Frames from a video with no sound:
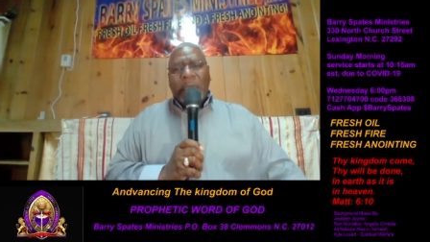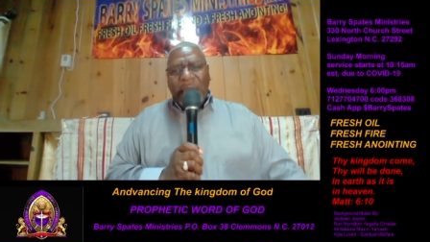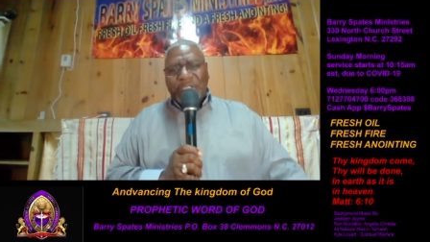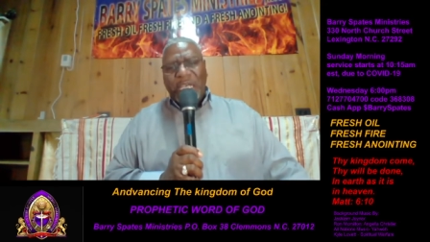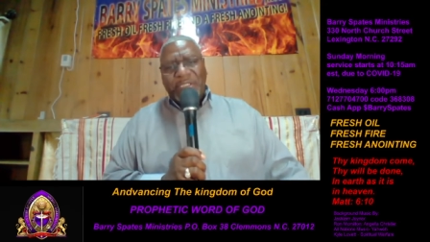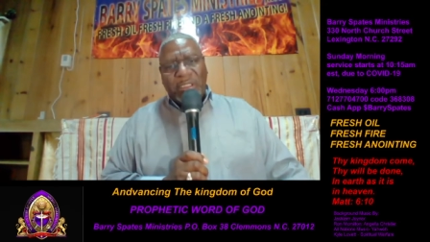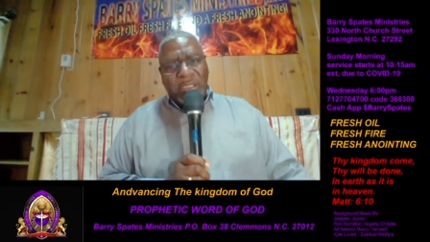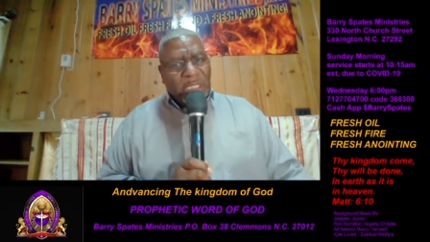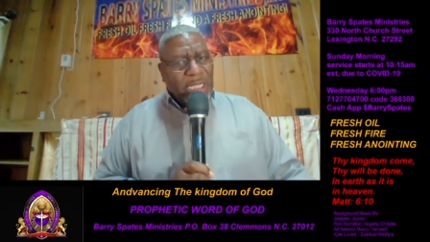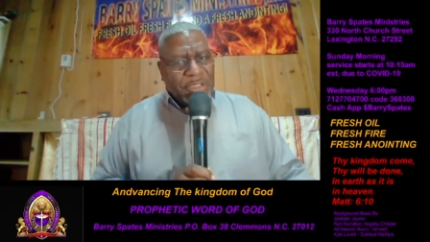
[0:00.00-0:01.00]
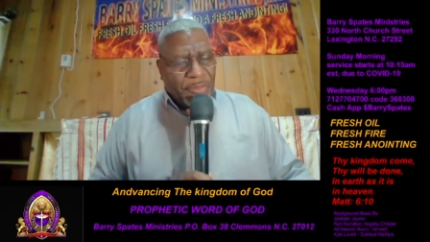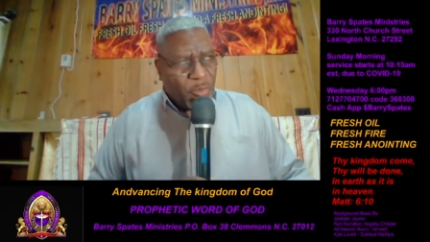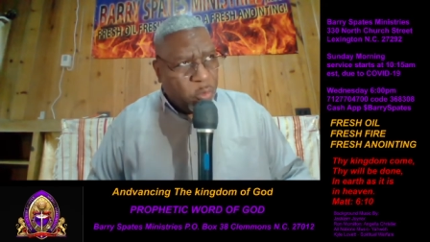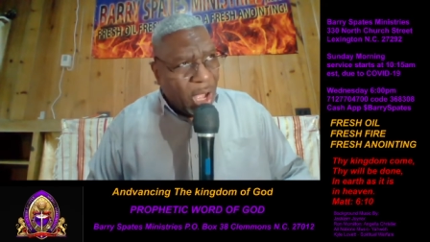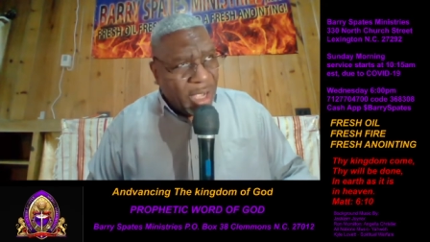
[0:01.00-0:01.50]
He says, look unto
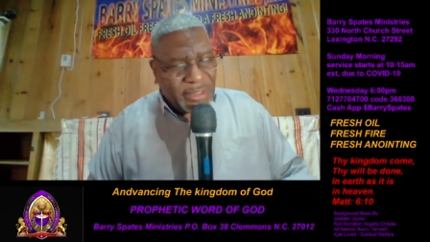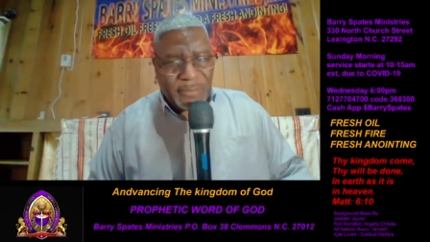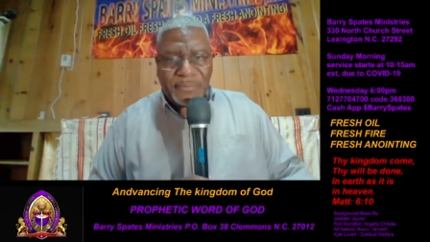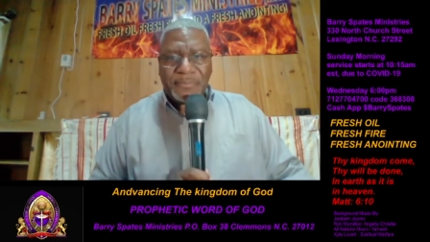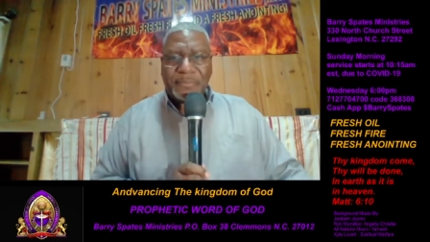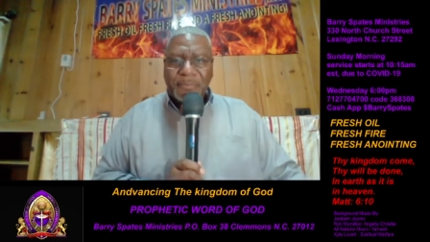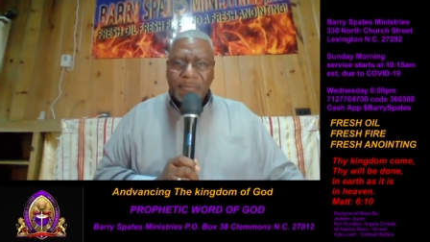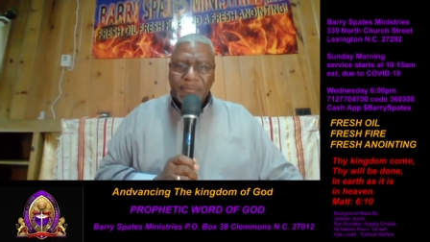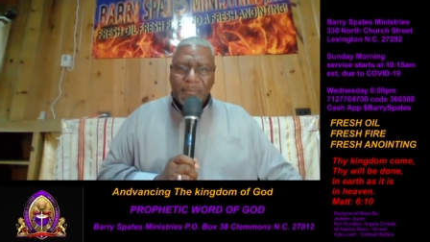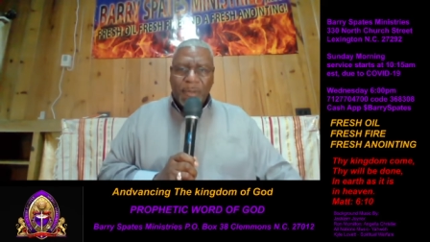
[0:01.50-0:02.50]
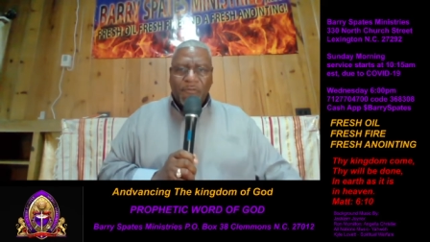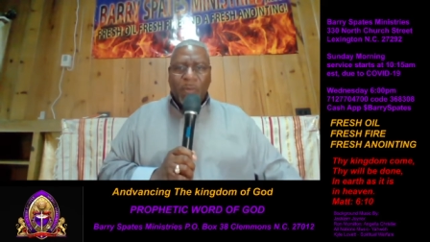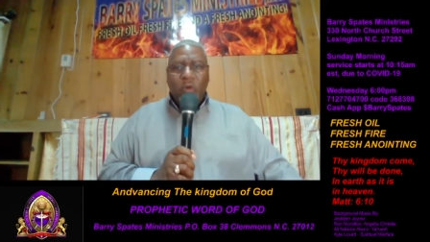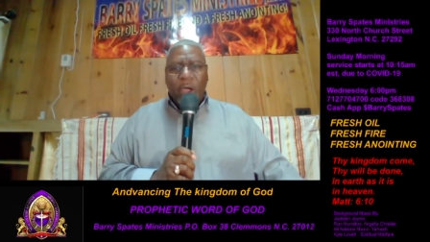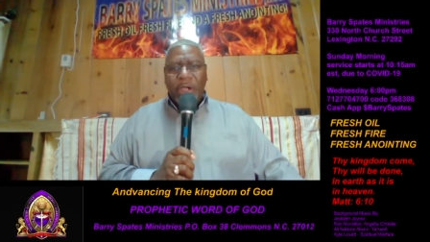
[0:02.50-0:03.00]
the rock
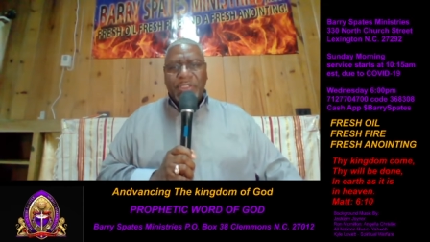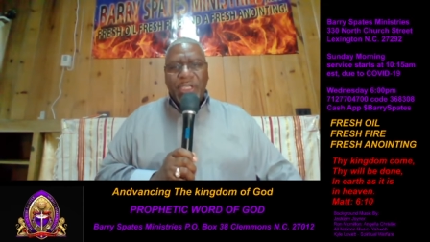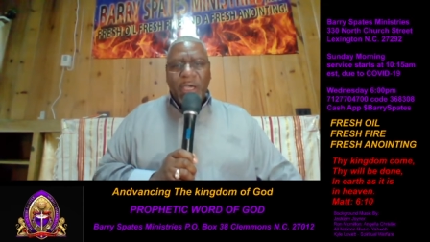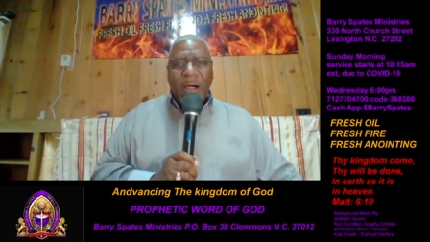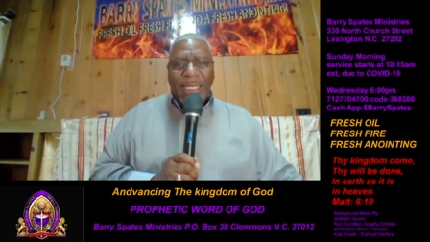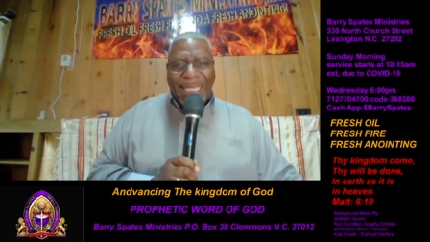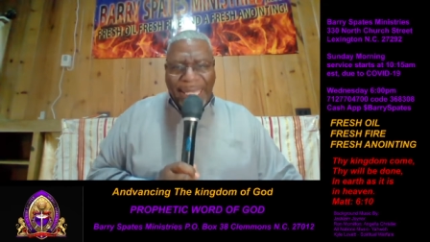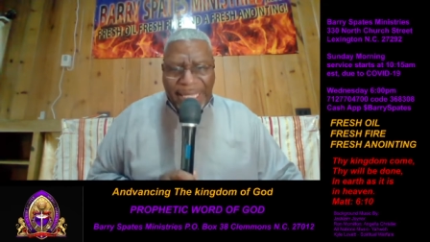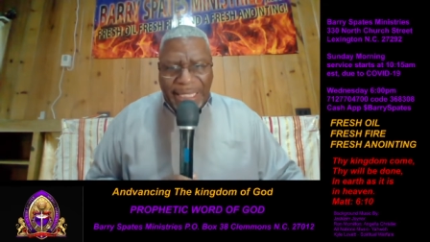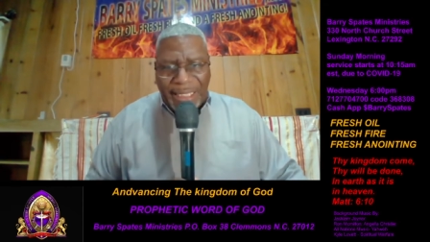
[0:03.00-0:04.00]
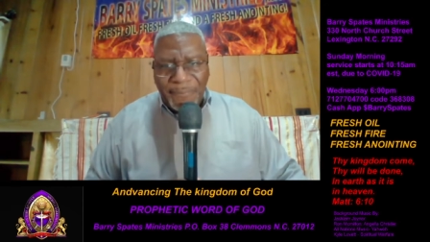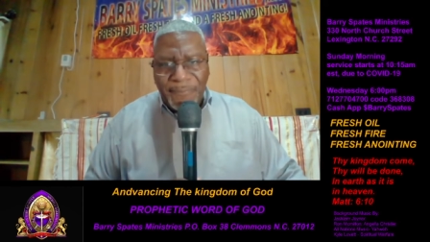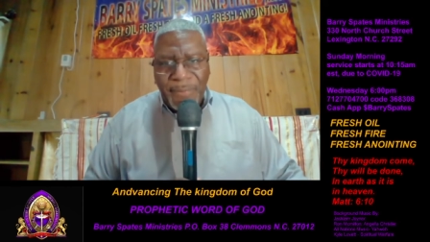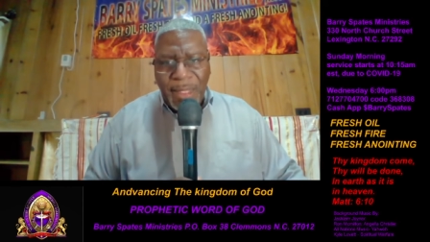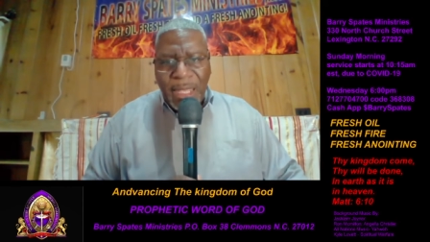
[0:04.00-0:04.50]
from whence ye are hewn,
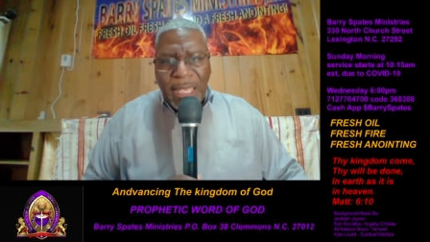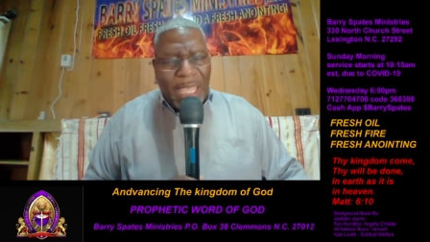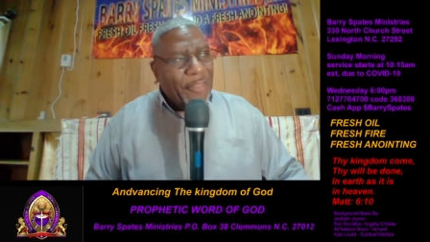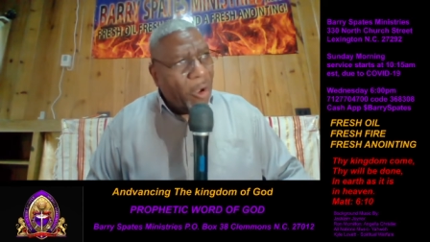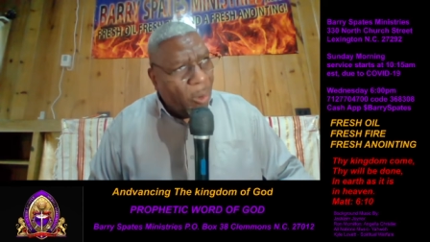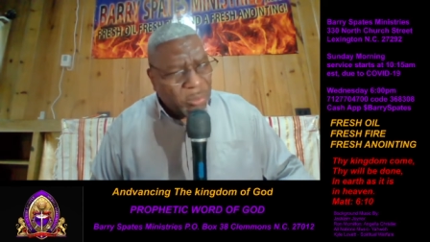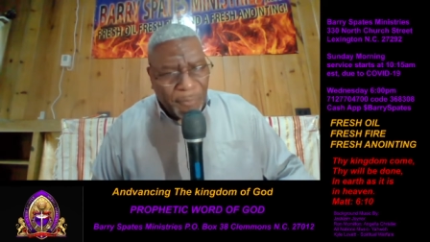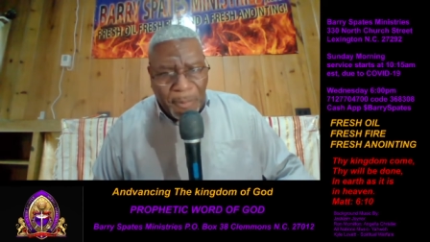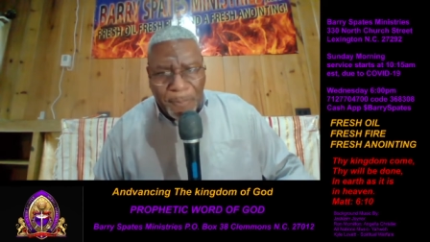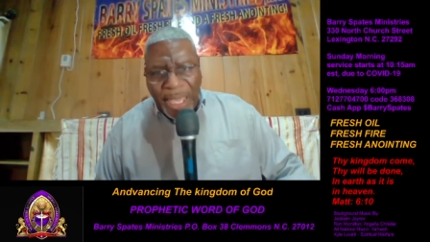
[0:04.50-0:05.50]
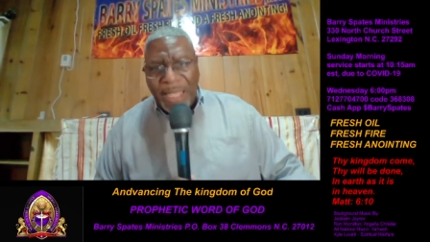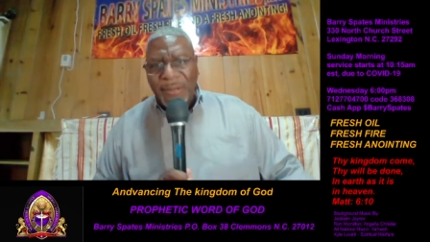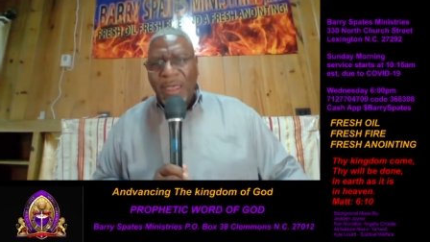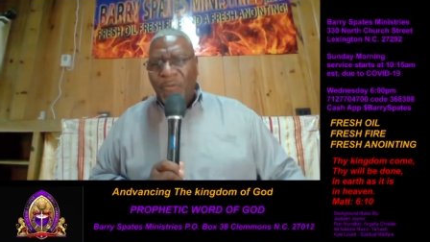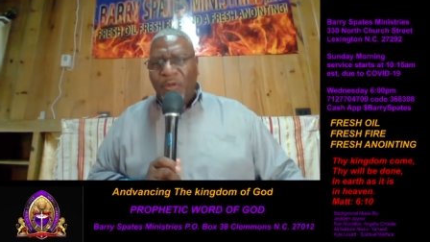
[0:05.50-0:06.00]
and the hole of the pit
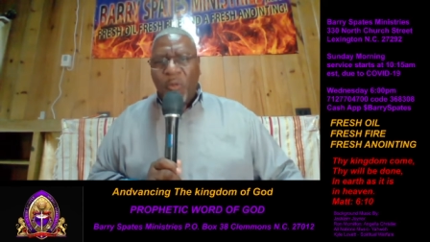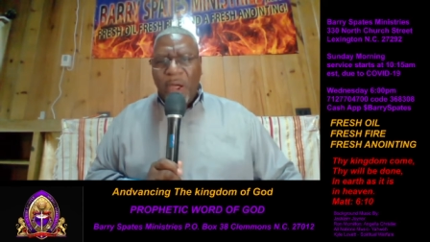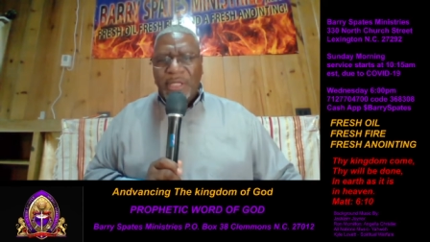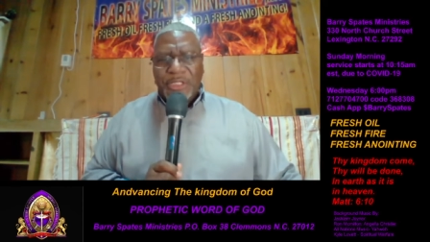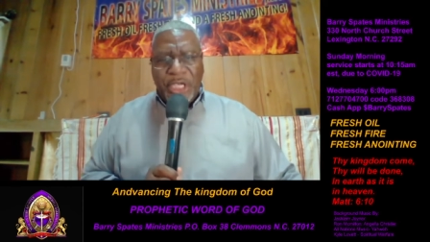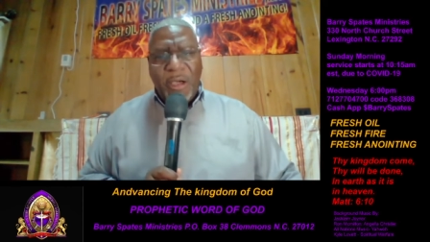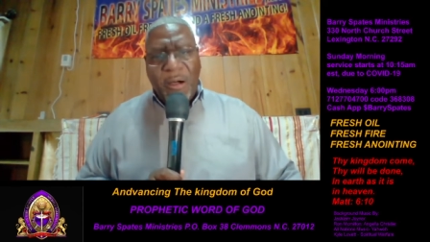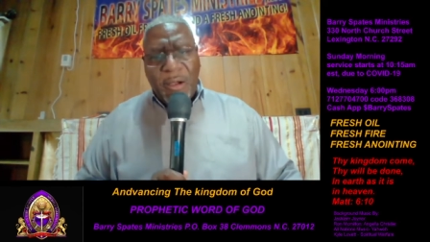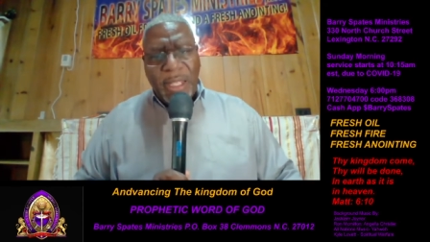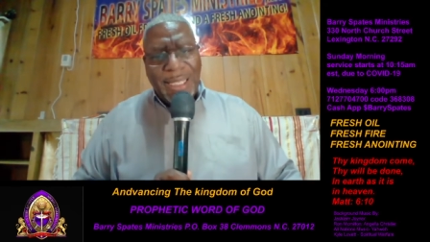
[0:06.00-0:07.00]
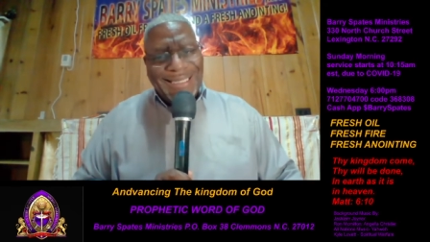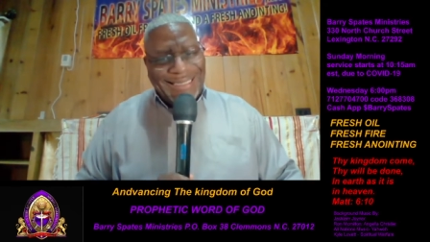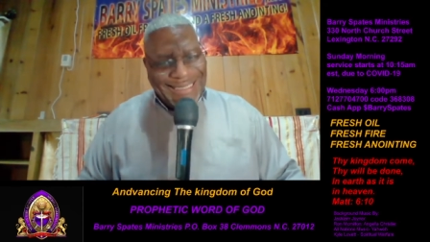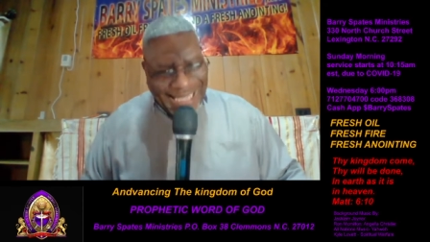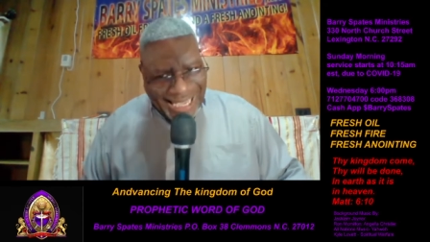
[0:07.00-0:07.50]
from whence ye are
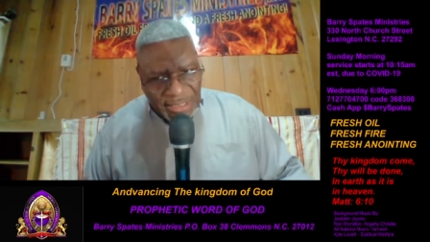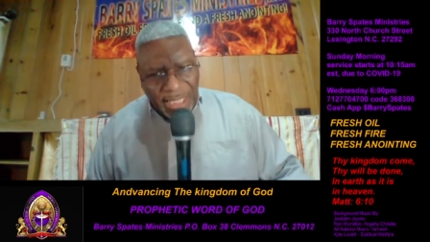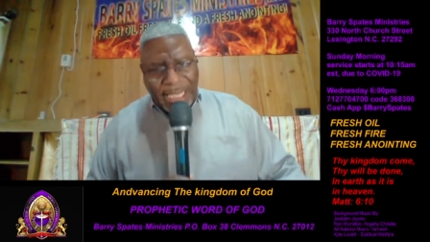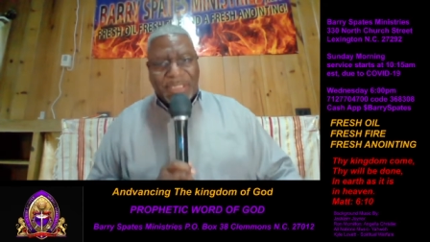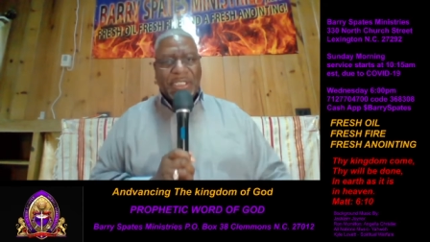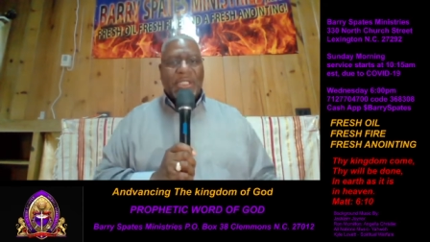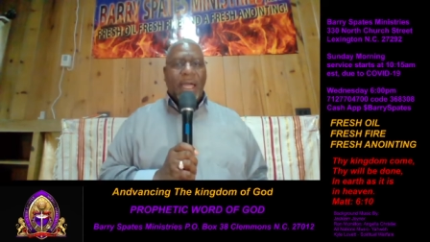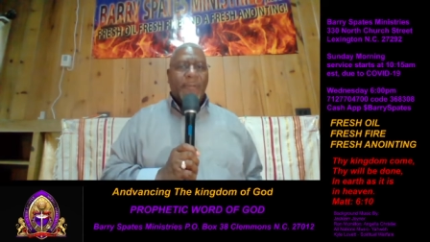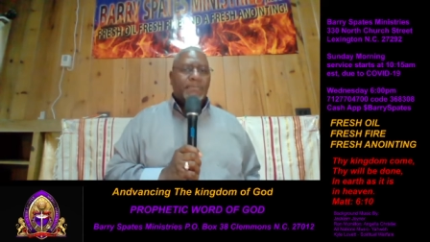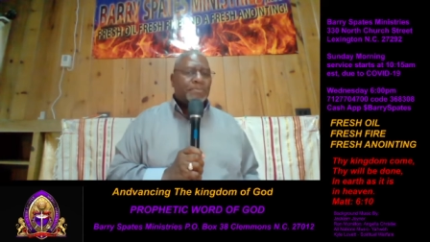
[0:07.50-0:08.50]
digged. Now, guess this now.